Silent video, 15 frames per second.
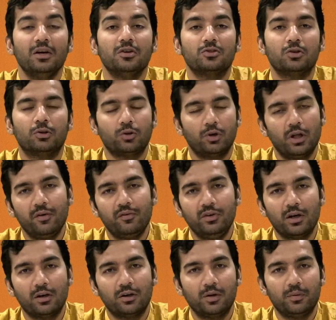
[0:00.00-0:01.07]
So today we
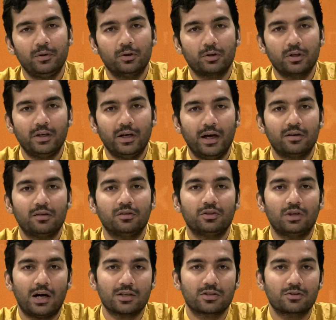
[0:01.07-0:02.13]
are going to be looking at
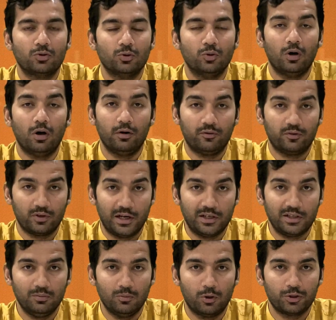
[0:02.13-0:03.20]
task 2 of
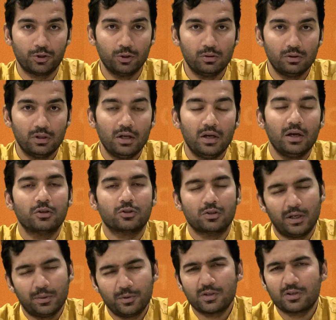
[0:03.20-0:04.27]
writing module. So
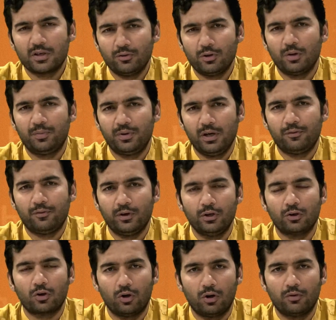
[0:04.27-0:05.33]
let me just give you a brief
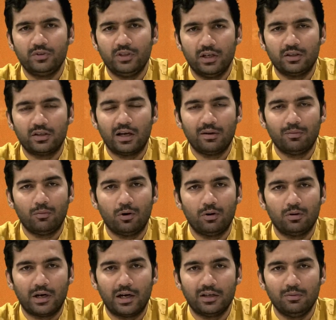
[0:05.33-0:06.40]
intro of the entire
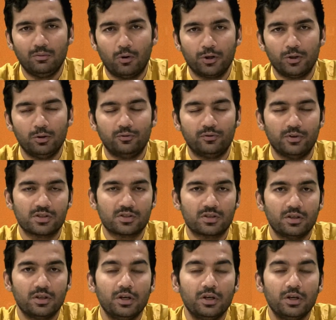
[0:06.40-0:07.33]
writing module first.